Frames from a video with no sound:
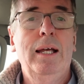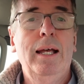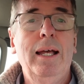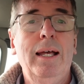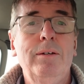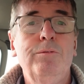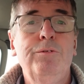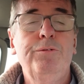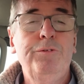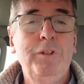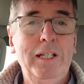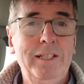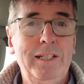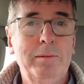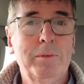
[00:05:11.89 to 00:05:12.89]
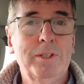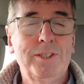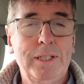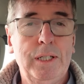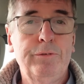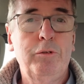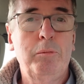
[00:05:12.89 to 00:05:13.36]
and feeding
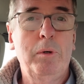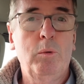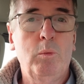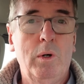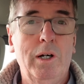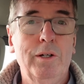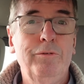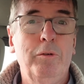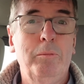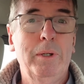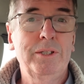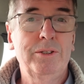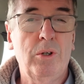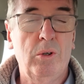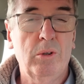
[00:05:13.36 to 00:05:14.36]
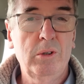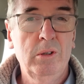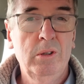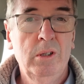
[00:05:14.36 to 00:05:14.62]
myself and my wife and my dog.